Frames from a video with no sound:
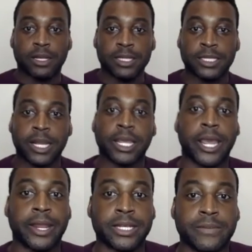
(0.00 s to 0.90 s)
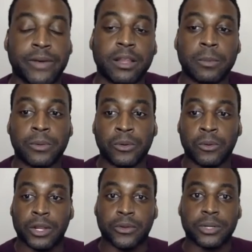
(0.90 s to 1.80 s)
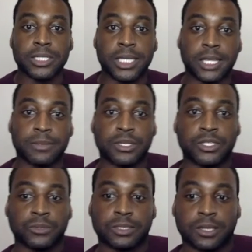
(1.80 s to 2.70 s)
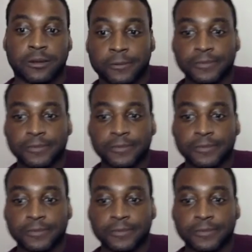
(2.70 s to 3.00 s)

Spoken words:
dedicated developer on your team to do so.